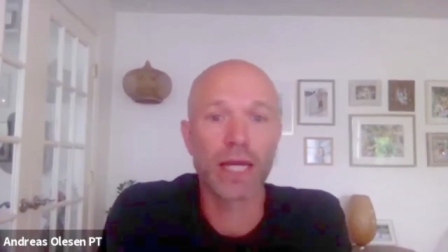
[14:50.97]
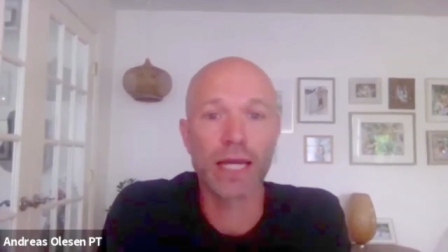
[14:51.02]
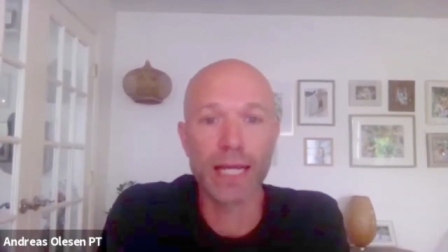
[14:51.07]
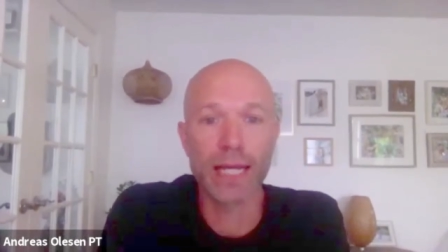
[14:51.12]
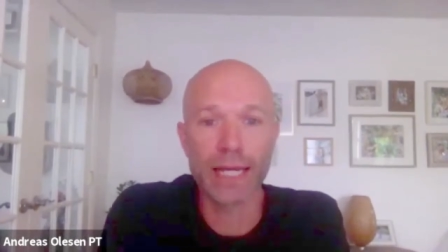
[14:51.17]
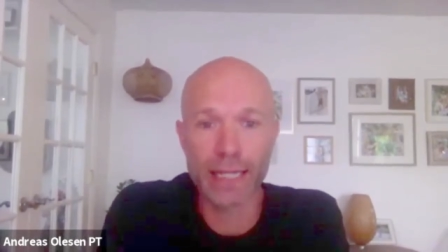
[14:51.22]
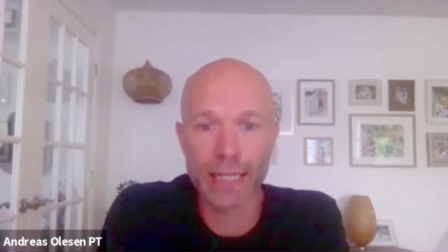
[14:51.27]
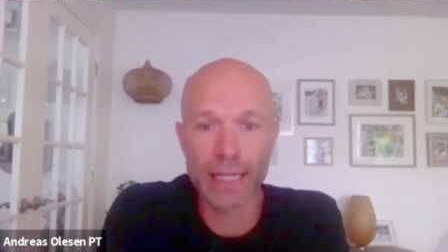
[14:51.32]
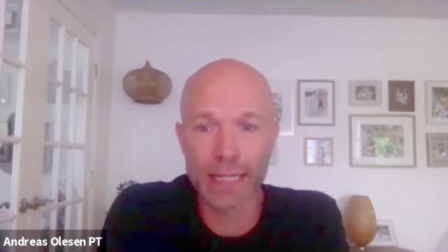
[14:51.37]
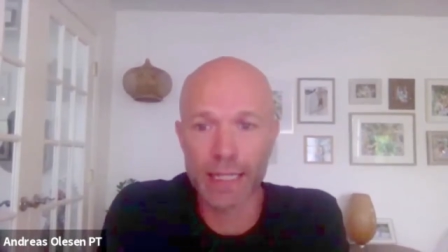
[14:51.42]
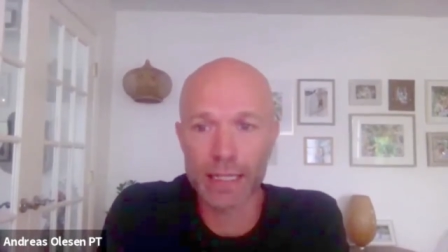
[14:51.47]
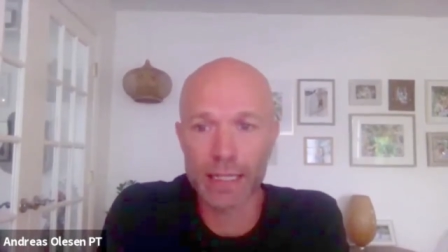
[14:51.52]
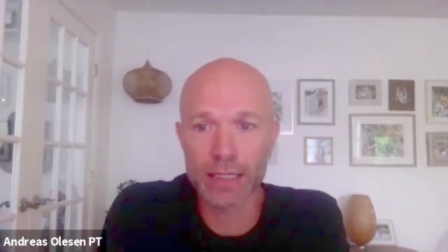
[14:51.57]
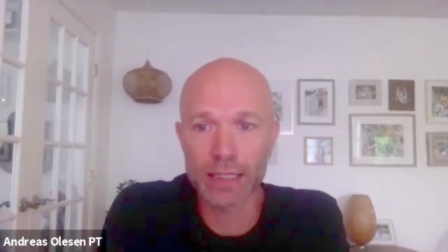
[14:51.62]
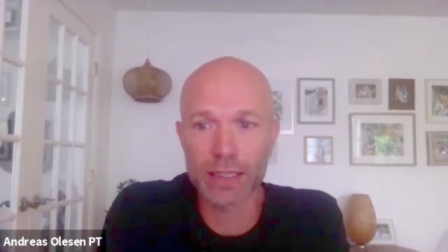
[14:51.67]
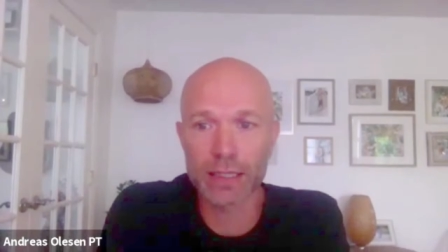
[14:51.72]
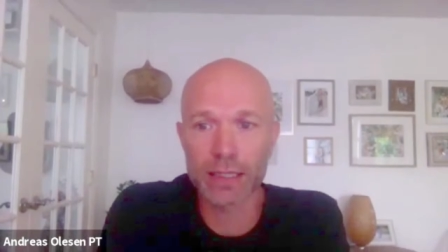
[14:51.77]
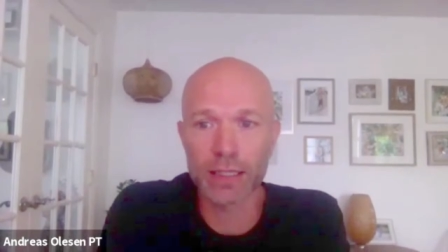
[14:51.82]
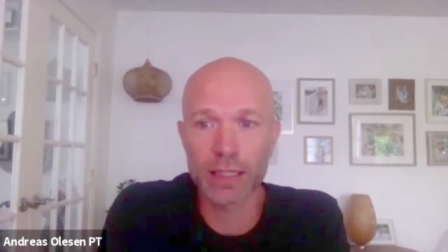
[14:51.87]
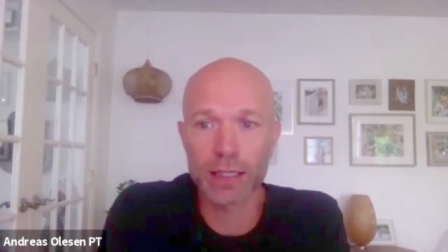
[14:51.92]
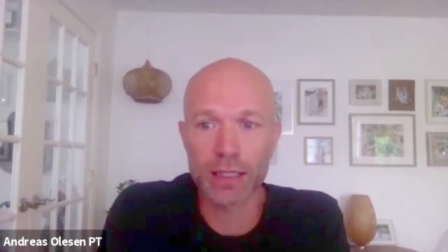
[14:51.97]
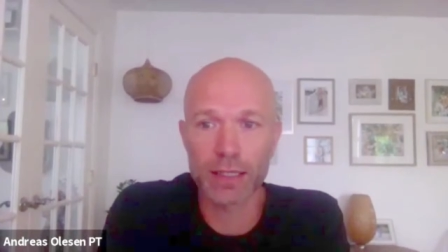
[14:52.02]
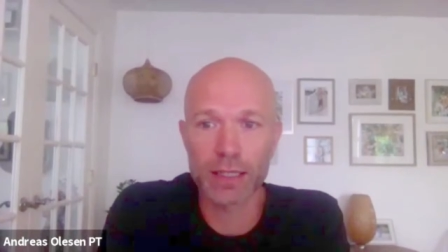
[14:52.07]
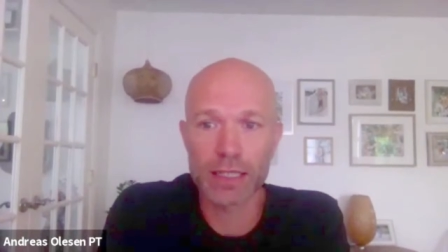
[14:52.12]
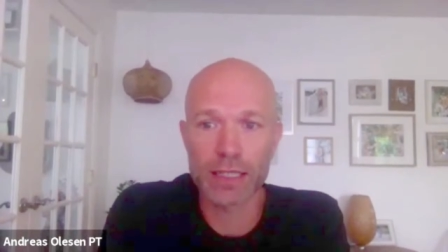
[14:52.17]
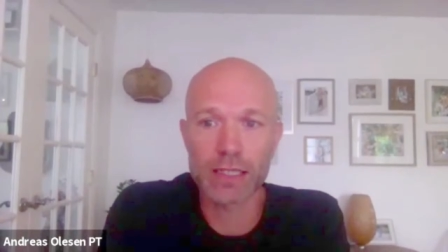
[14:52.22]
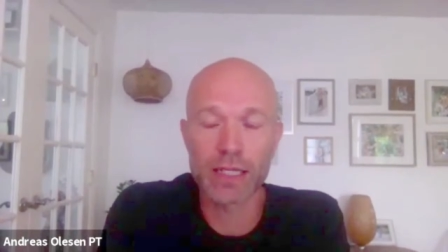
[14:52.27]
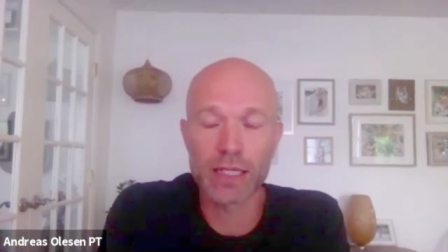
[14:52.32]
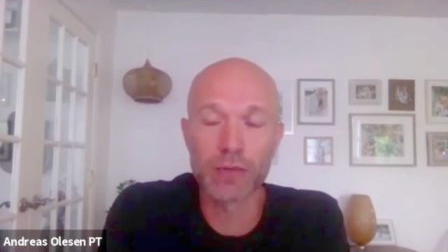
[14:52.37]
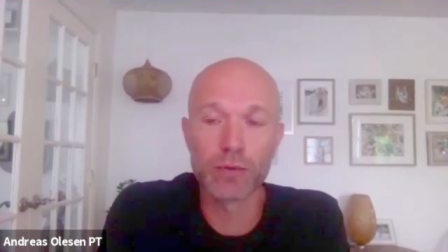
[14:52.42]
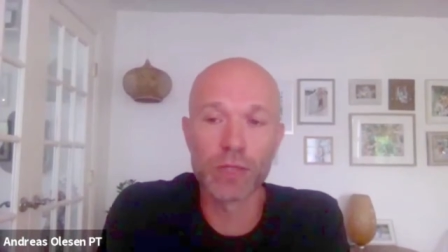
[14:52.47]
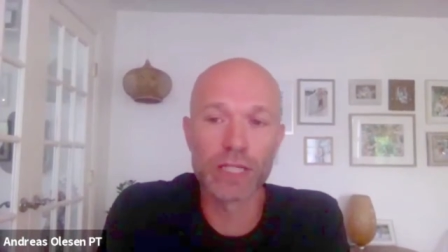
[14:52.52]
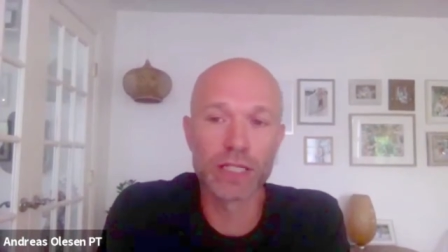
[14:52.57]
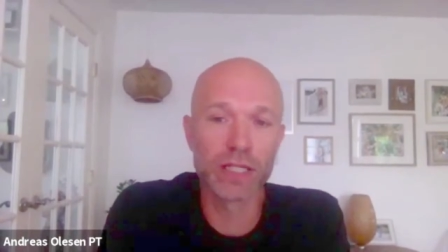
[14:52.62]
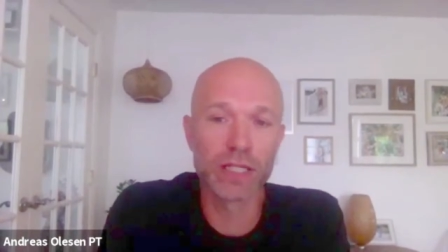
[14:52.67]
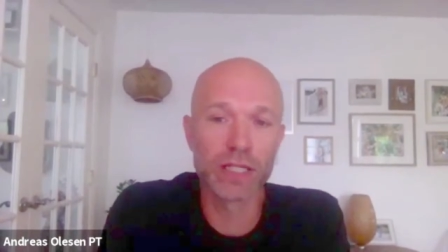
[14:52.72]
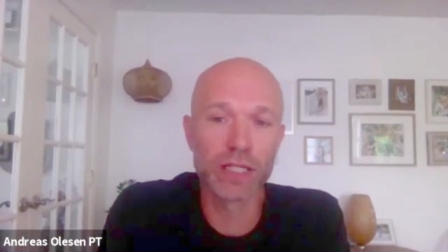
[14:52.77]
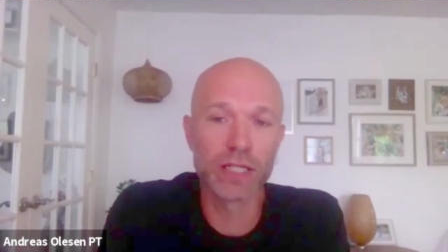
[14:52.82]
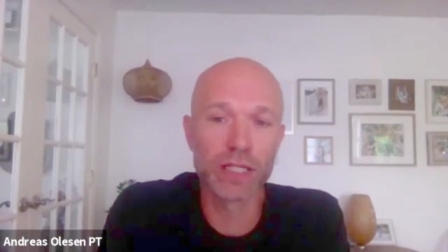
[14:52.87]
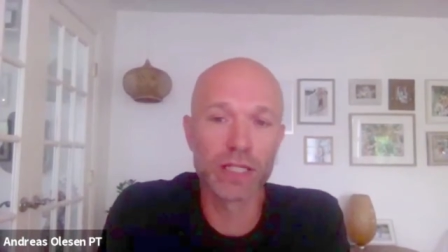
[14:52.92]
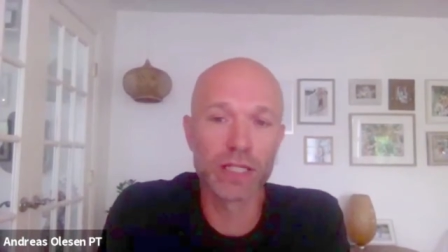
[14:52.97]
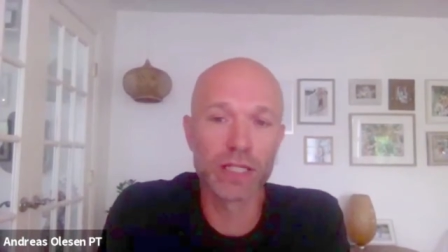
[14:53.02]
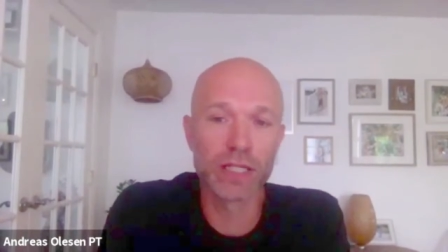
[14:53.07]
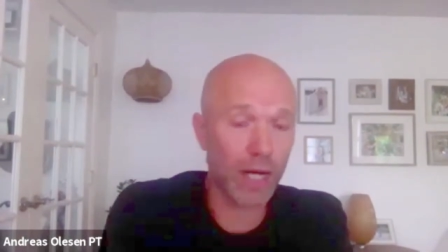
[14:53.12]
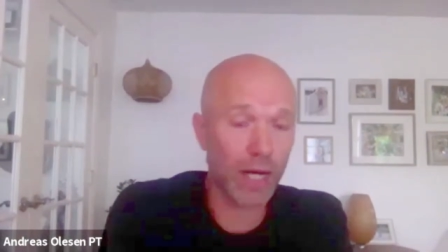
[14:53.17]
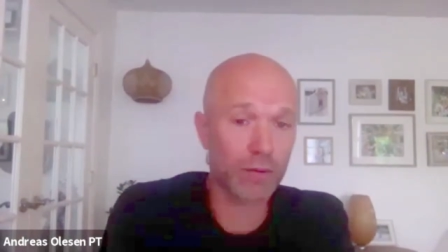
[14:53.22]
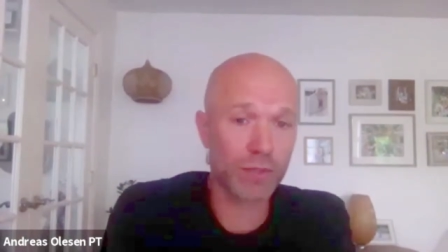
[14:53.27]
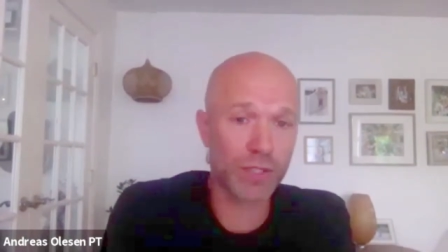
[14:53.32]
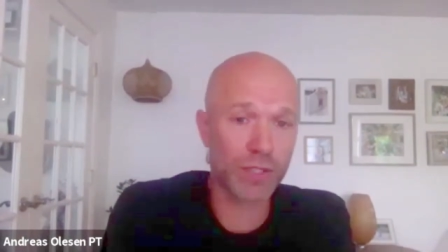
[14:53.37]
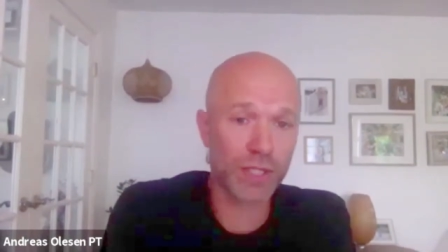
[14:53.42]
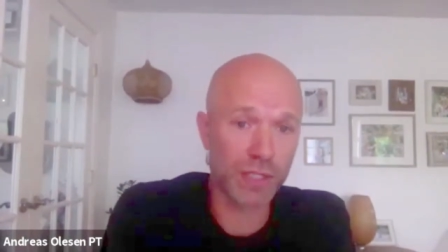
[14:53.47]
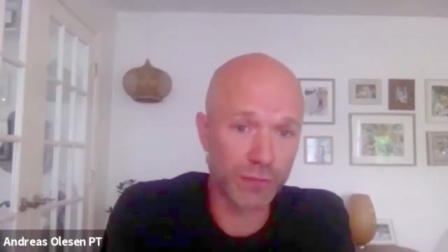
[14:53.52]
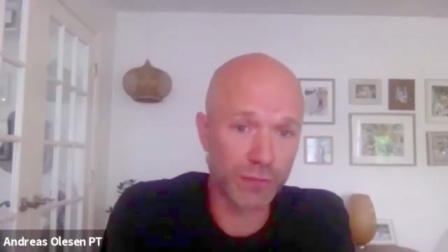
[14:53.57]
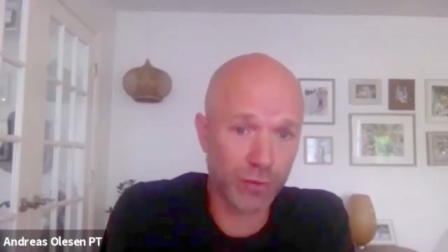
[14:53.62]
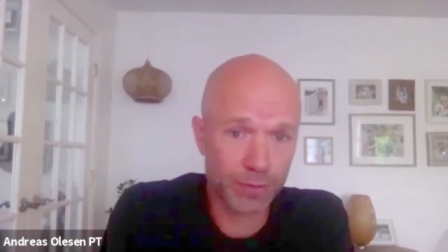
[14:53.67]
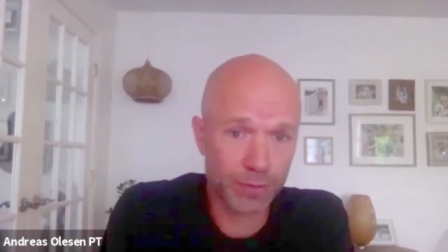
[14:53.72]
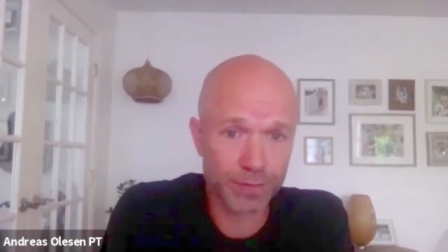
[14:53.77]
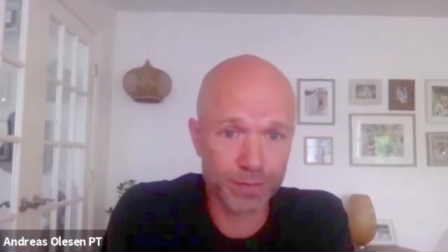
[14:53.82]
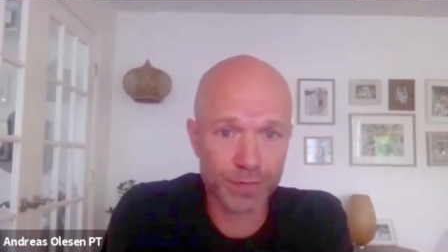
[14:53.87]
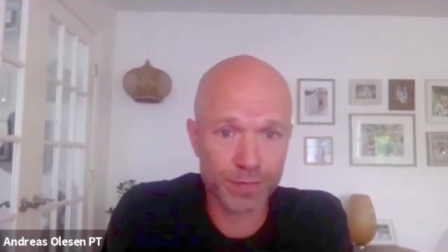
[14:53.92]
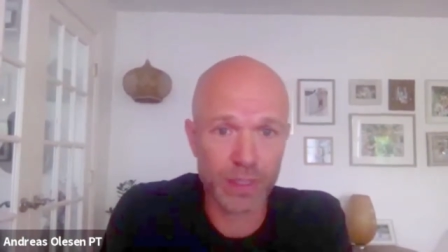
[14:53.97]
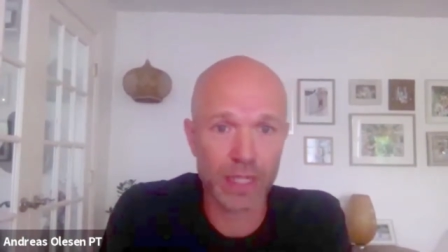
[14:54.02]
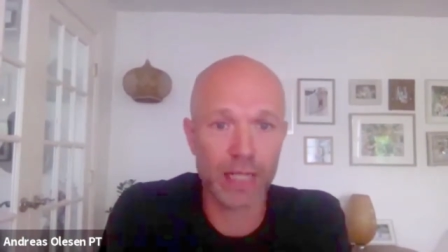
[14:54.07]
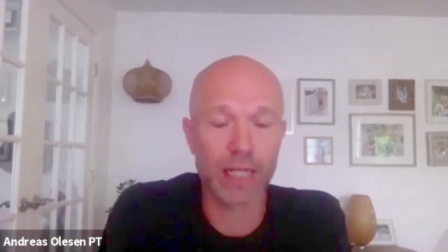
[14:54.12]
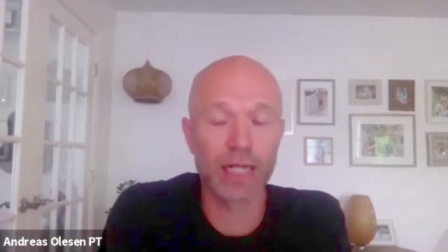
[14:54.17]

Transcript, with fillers: and uh, let's say we're dealing with a wide receiver.